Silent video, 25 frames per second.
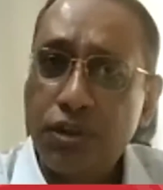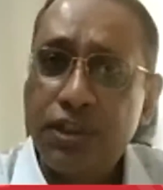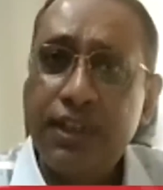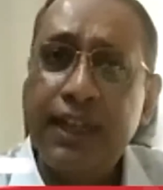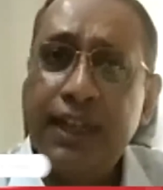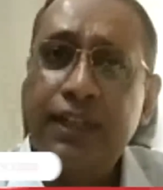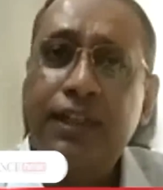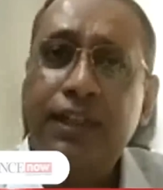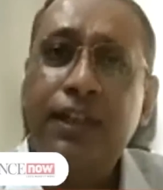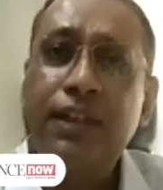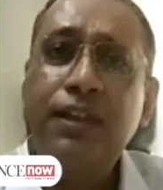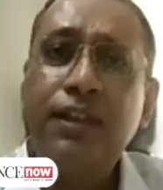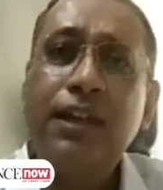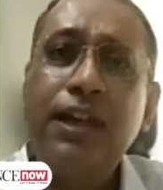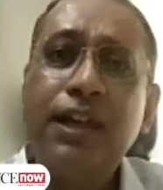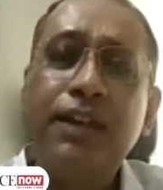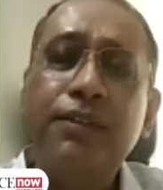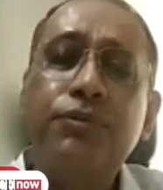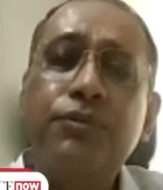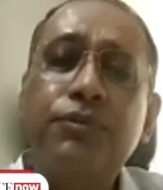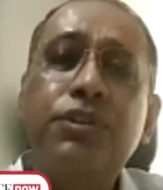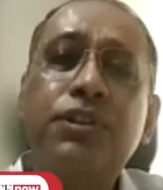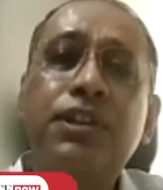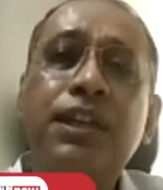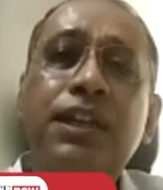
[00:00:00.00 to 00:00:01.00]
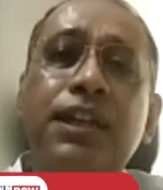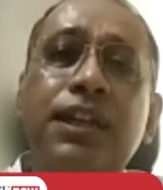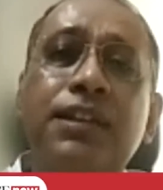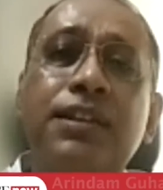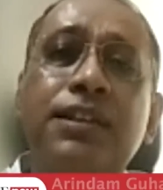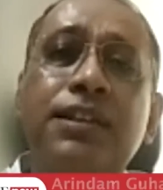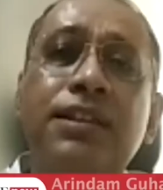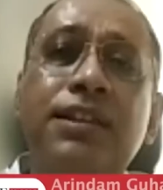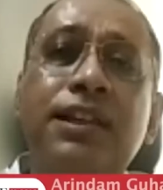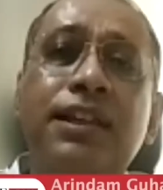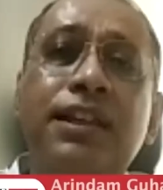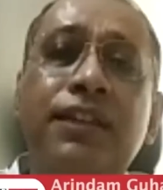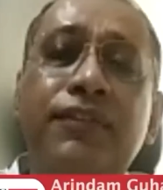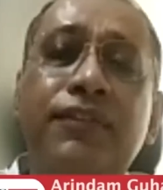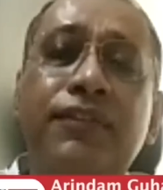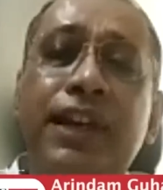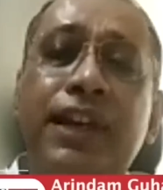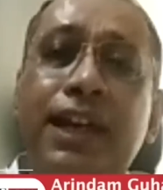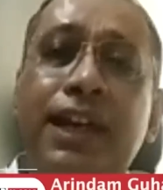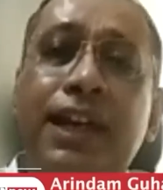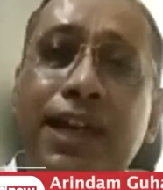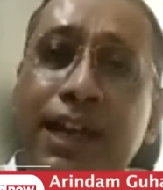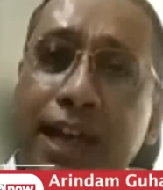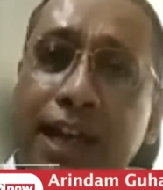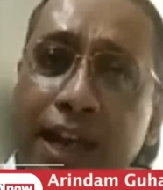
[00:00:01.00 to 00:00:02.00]
sector, I would say, is
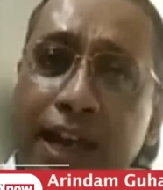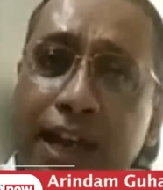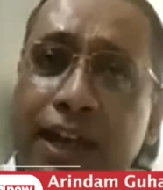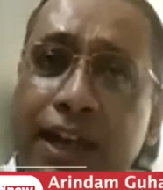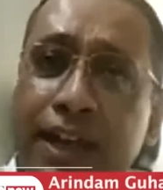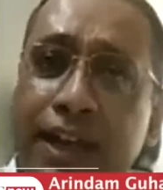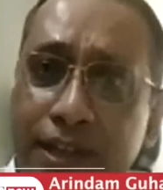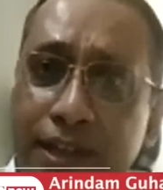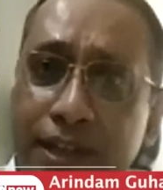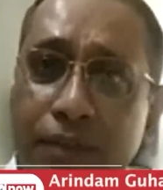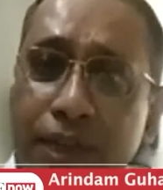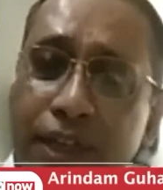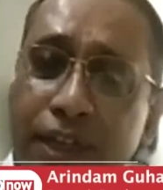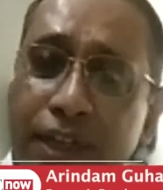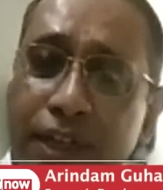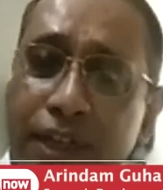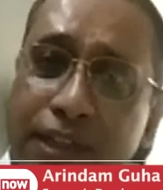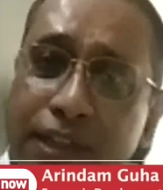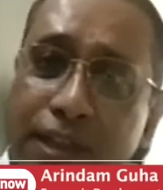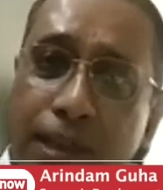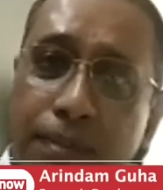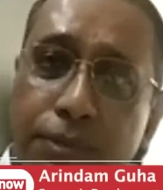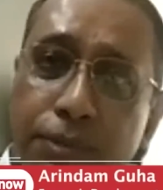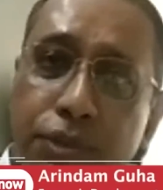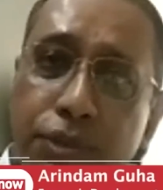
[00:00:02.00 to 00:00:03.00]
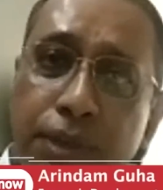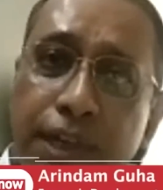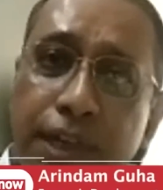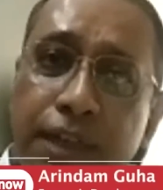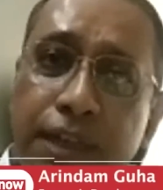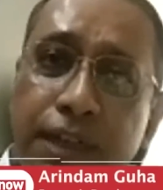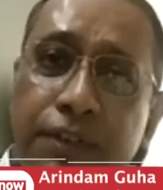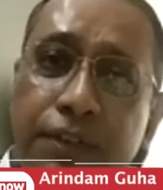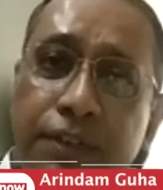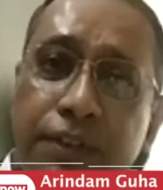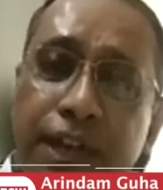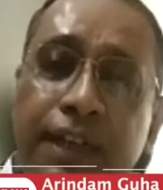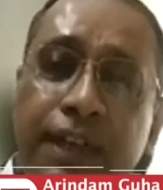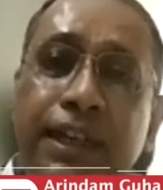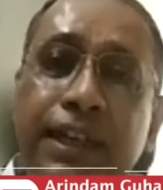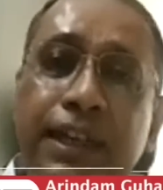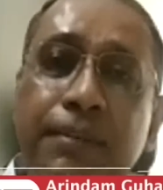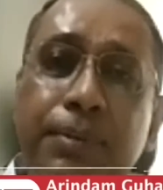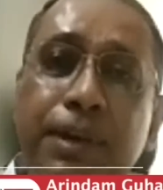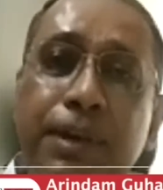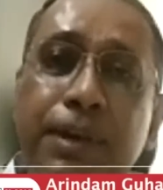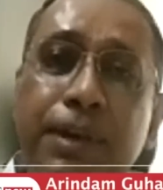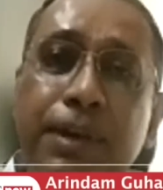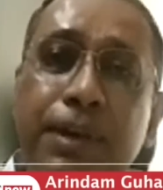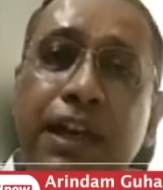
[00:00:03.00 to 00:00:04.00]
significantly ahead when it comes to attracting
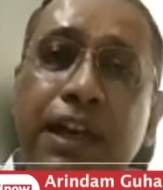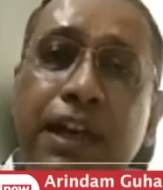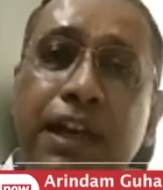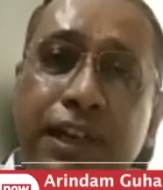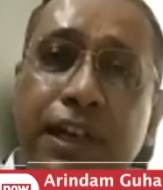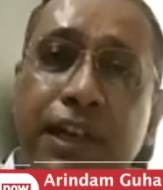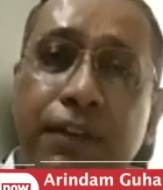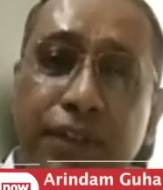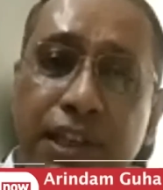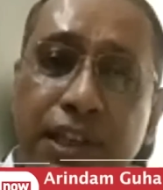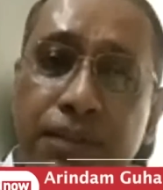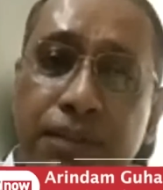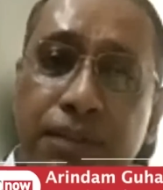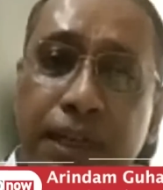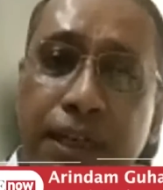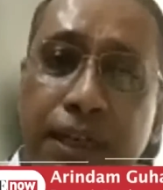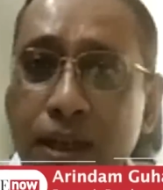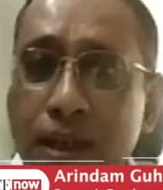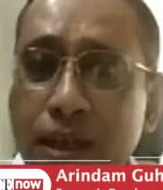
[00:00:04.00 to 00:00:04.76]
private investment.